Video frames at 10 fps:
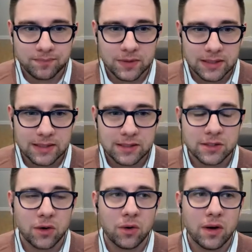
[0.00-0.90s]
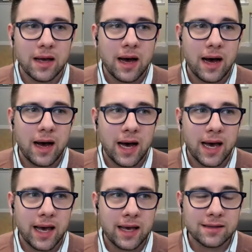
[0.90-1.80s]
Right? So
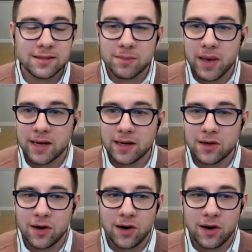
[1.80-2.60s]
I depend